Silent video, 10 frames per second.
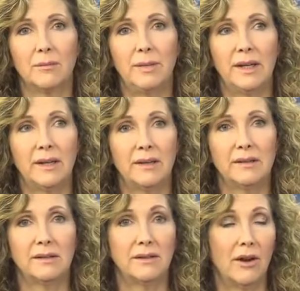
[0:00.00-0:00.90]
because
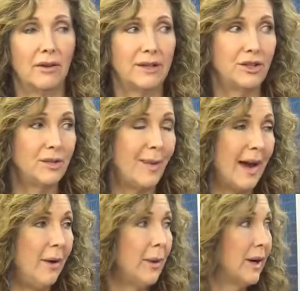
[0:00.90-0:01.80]
knowledge is
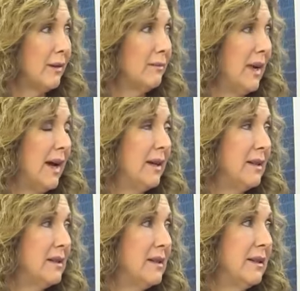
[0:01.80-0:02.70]
power and
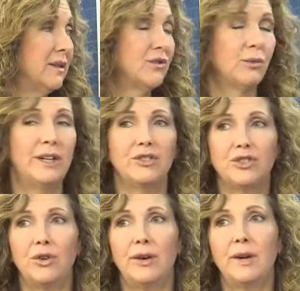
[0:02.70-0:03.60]
it's, it's
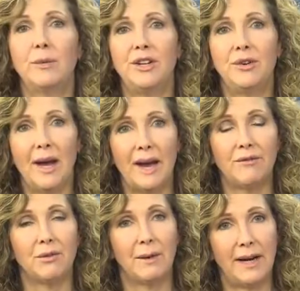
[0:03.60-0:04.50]
reassuring when you
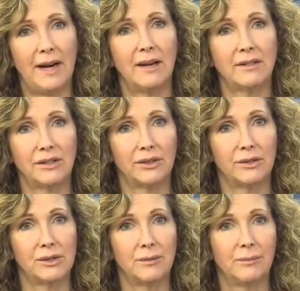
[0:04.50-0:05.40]
have the right
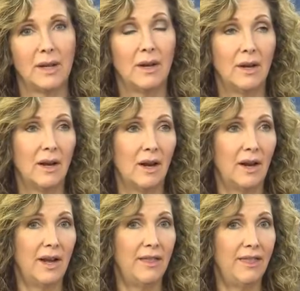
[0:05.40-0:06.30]
answers.
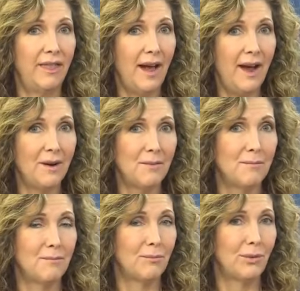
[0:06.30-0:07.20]
And that
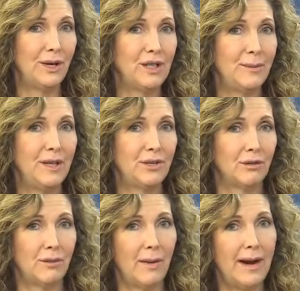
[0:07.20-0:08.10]
brings me to
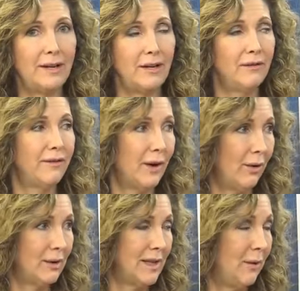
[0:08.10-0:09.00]
reminding
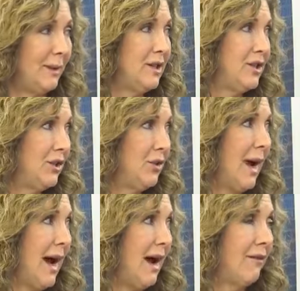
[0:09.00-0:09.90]
folks that we do
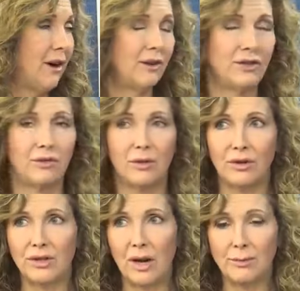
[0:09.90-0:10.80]
have our
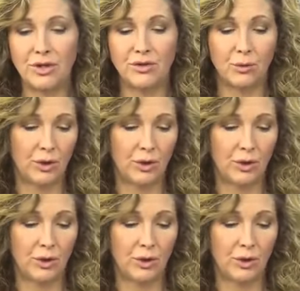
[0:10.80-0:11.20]
divorce options